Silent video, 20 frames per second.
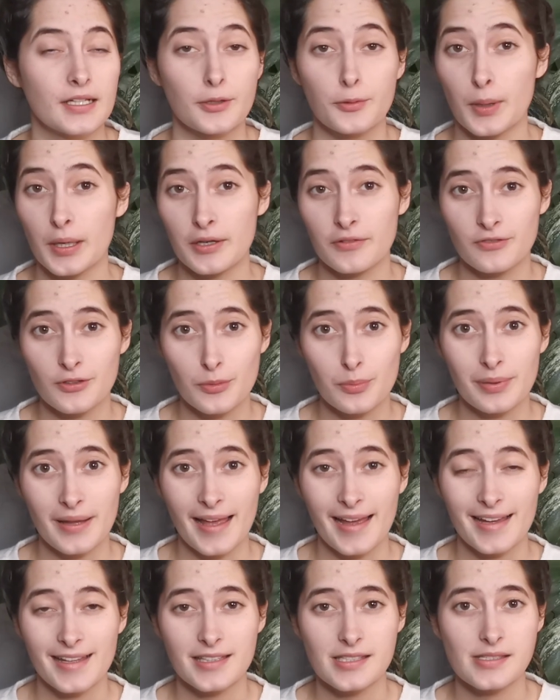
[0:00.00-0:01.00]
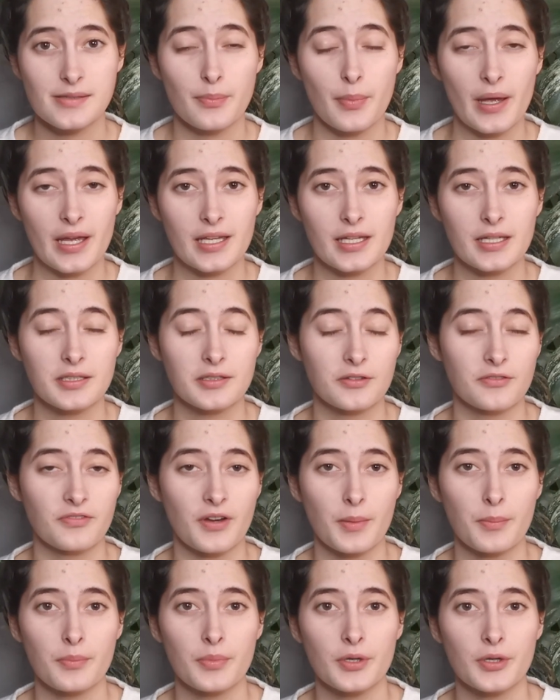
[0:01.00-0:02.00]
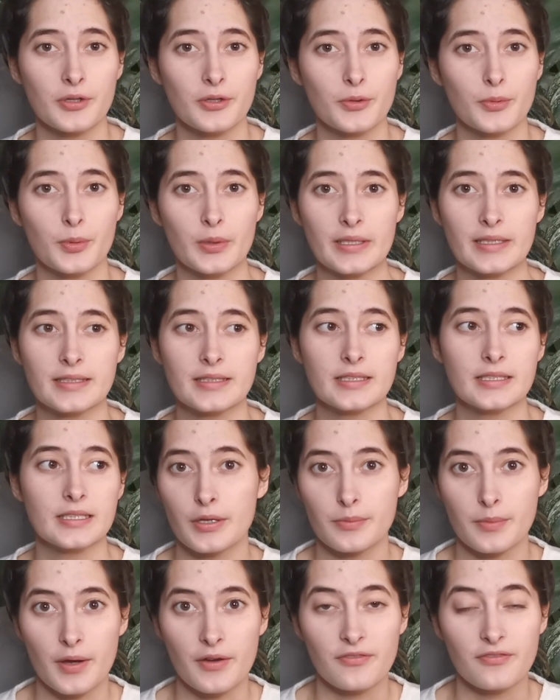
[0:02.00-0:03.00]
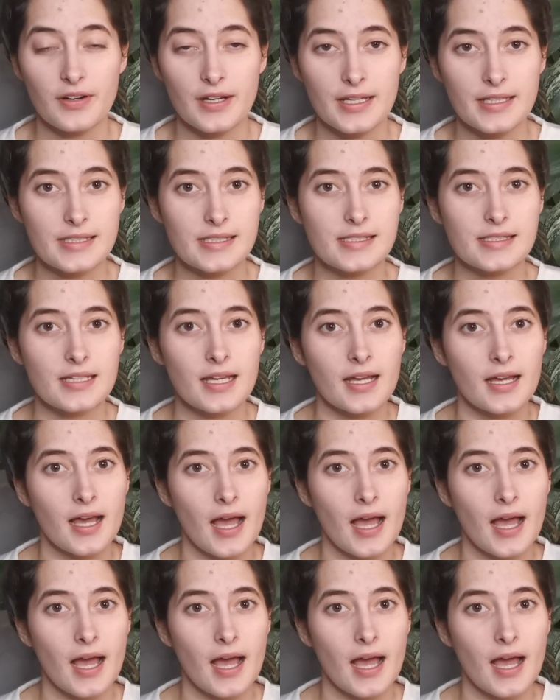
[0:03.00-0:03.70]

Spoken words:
quite a few plants back in November with 3 of my friends.